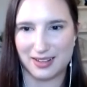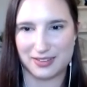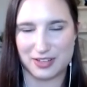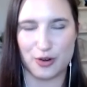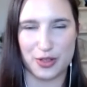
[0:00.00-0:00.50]

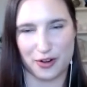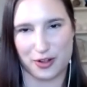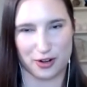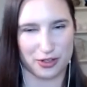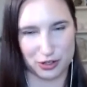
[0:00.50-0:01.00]

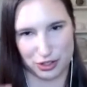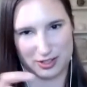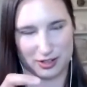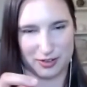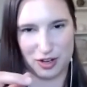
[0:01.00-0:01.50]
they're just
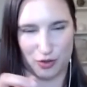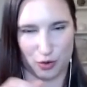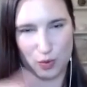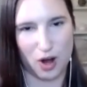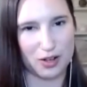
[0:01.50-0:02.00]

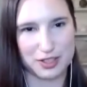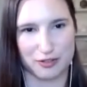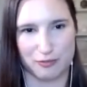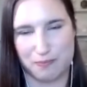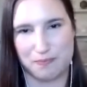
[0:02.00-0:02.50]
the walls
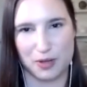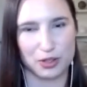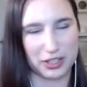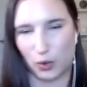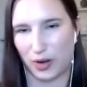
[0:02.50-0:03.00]
of
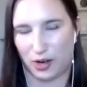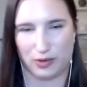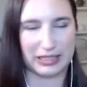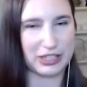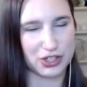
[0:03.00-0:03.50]
building queer
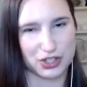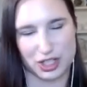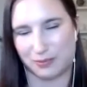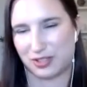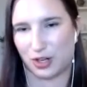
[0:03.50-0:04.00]

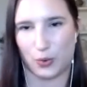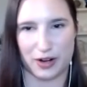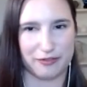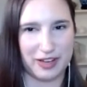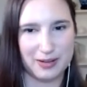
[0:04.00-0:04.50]
relationships and
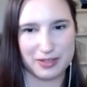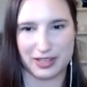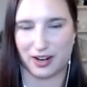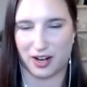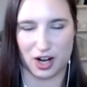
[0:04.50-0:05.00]
queer
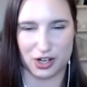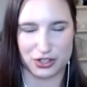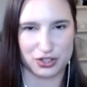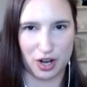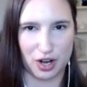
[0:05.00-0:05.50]
family are
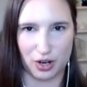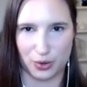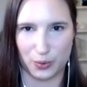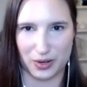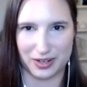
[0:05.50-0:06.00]

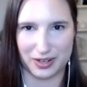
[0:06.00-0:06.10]
so,